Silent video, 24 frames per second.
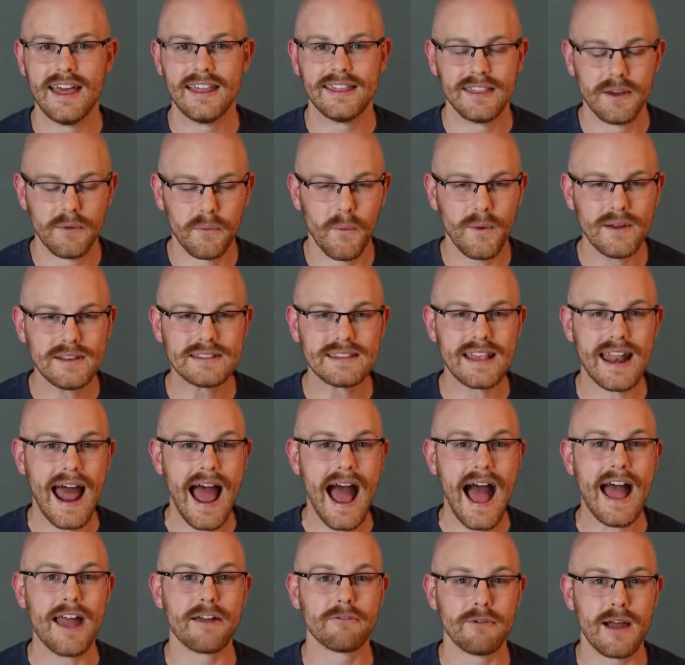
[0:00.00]
The ones that
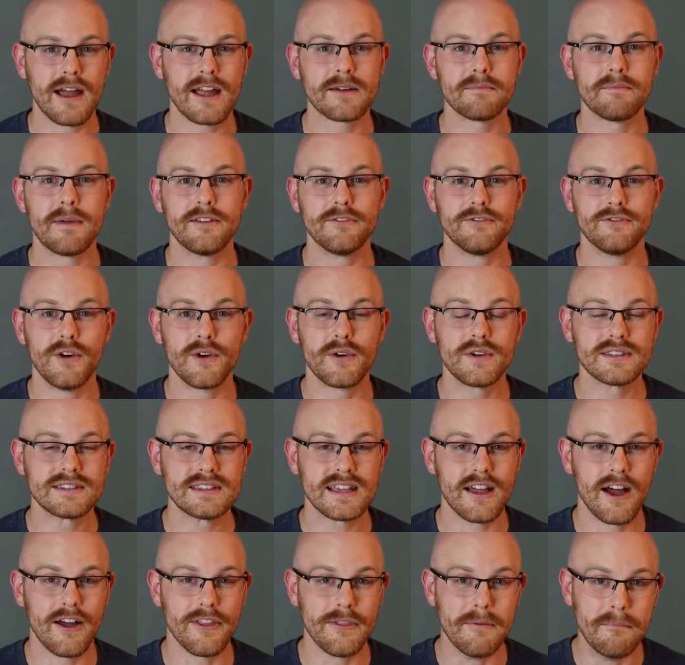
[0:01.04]
I recommend
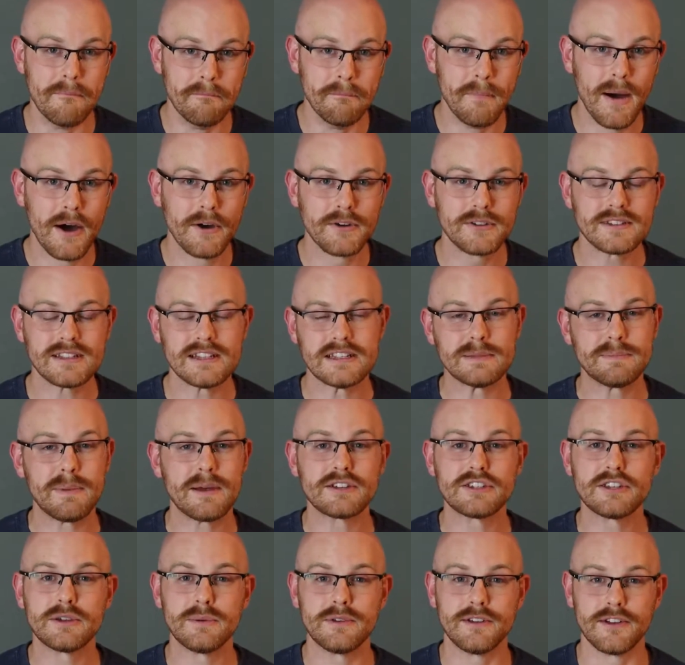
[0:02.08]
focusing on the most,
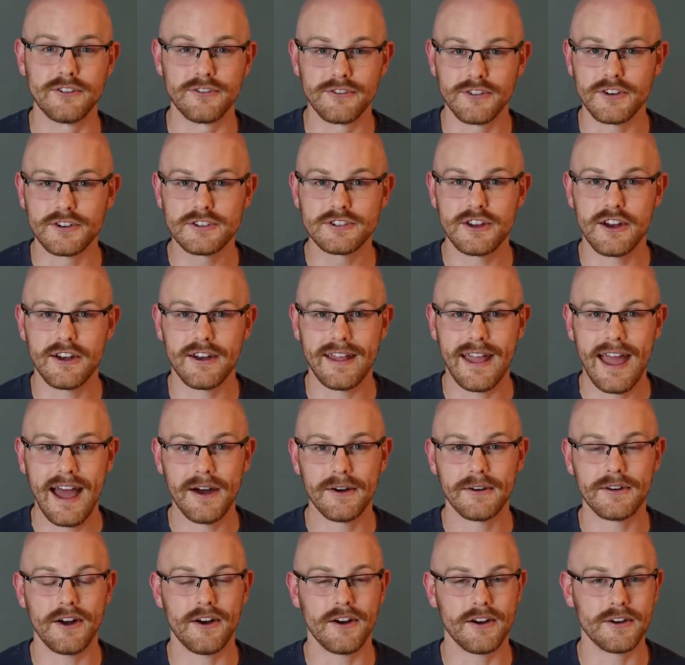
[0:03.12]
especially when you're first starting
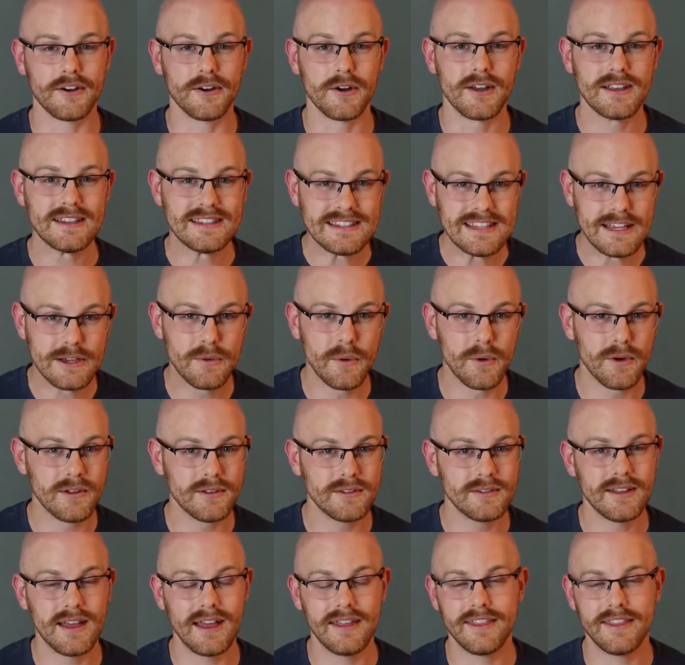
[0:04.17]
out, are SQL,